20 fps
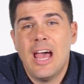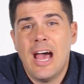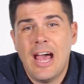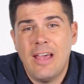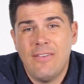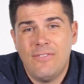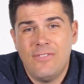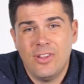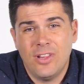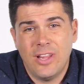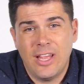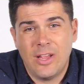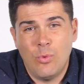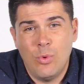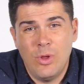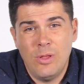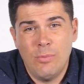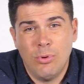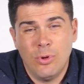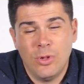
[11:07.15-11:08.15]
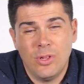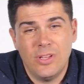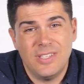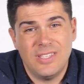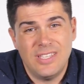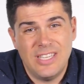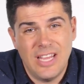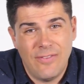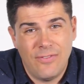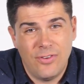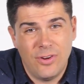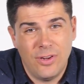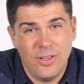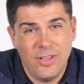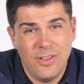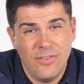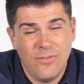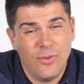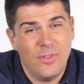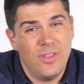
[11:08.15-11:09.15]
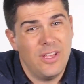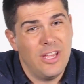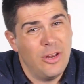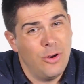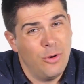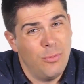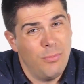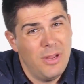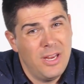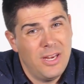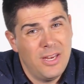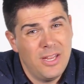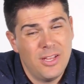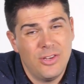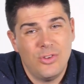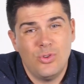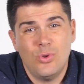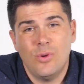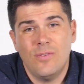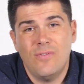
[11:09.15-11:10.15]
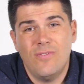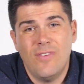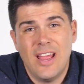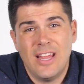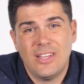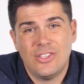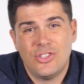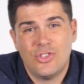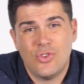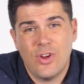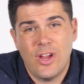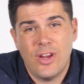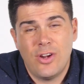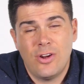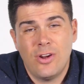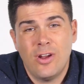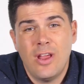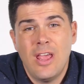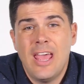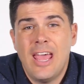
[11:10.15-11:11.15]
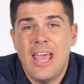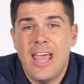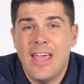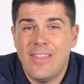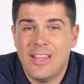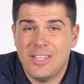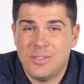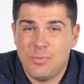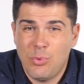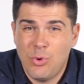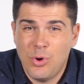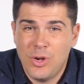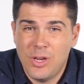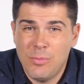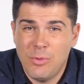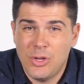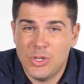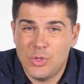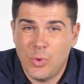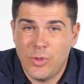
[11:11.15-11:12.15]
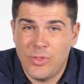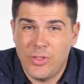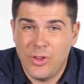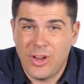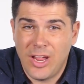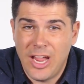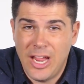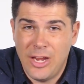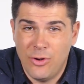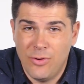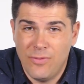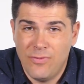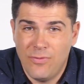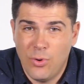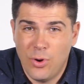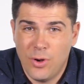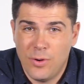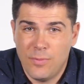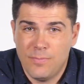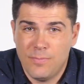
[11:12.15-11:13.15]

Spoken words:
I feel like Webull is definitely for the intermediate to advanced trader, and that's pretty much what they're catered for.